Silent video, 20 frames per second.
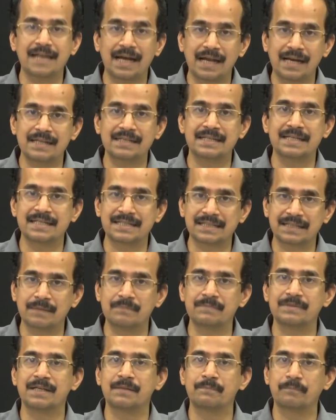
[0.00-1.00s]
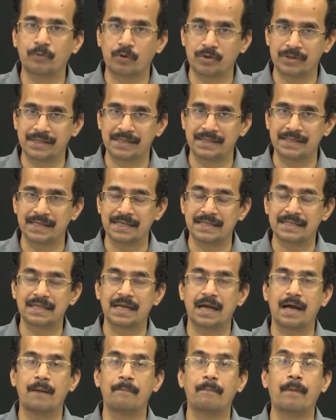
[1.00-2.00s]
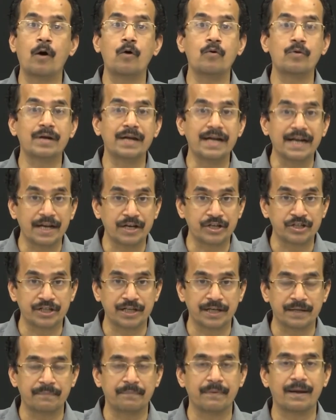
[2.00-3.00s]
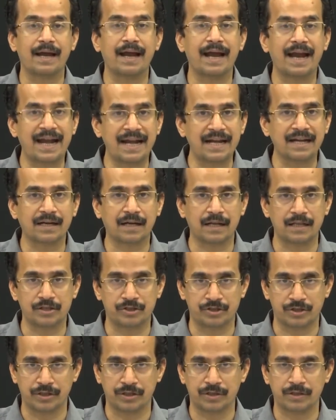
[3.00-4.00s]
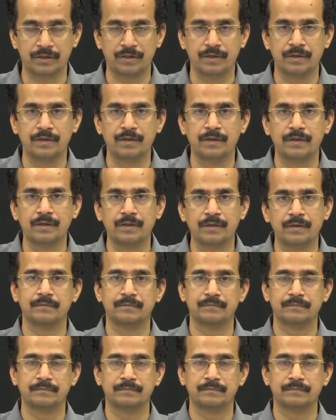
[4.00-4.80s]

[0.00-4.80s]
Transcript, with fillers: As we discussed in the beginning of this session, that learning is an individual process.